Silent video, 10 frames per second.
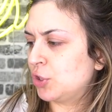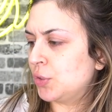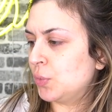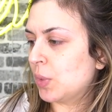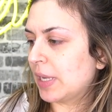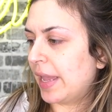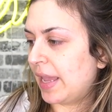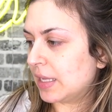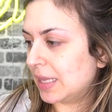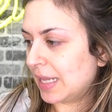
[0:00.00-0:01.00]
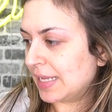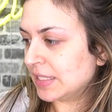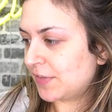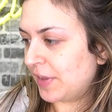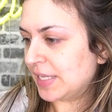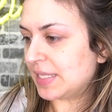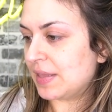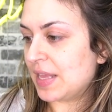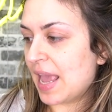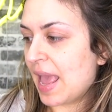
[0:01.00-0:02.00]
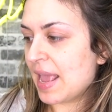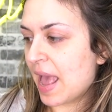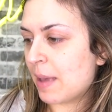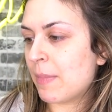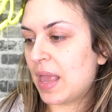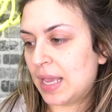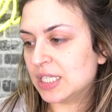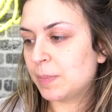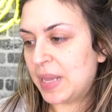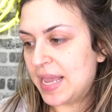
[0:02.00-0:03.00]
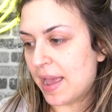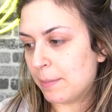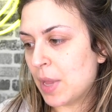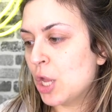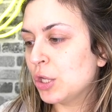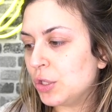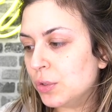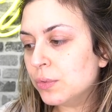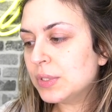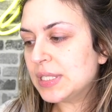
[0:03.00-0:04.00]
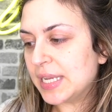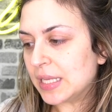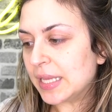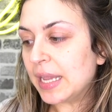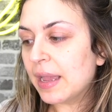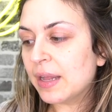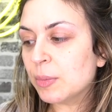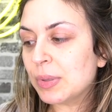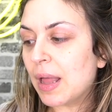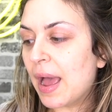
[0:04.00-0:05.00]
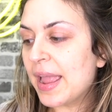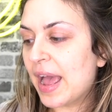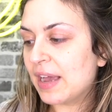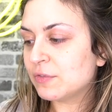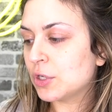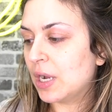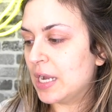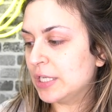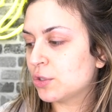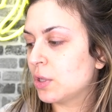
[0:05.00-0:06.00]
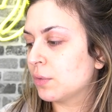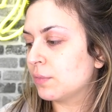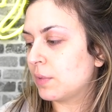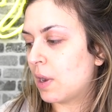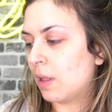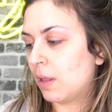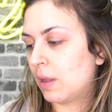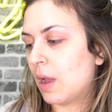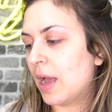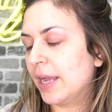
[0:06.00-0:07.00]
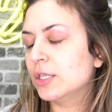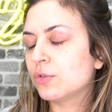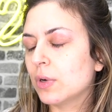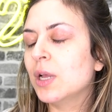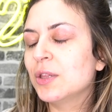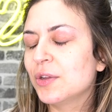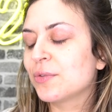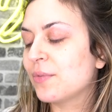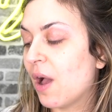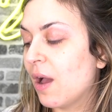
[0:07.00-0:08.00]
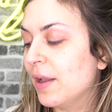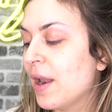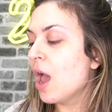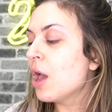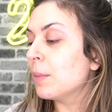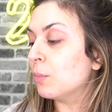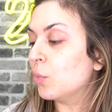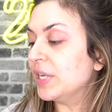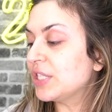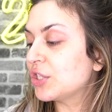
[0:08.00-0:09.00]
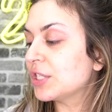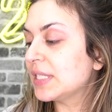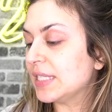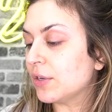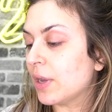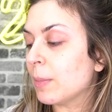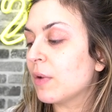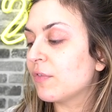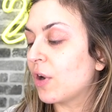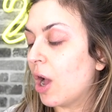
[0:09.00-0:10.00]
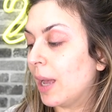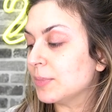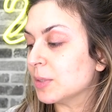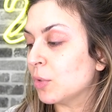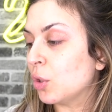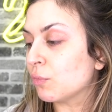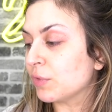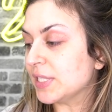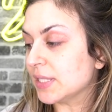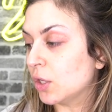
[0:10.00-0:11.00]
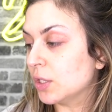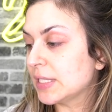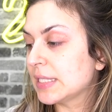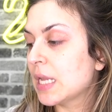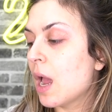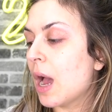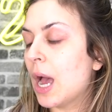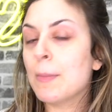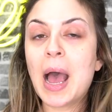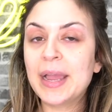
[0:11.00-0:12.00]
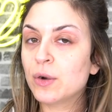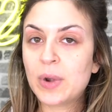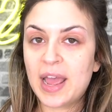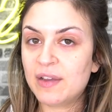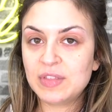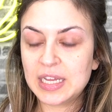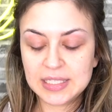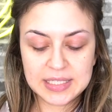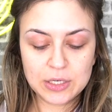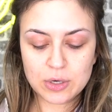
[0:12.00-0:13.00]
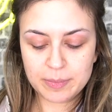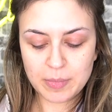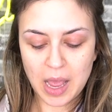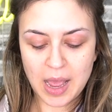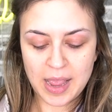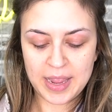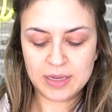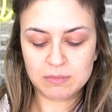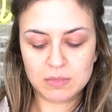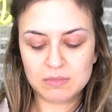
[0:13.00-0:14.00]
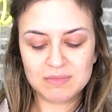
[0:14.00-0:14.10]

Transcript: to a cleansed face in the AM and PM. Use daily and apply after Hydraluron, Hydraluron Moisture Serum for optimal results. Um, I don't have that serum. I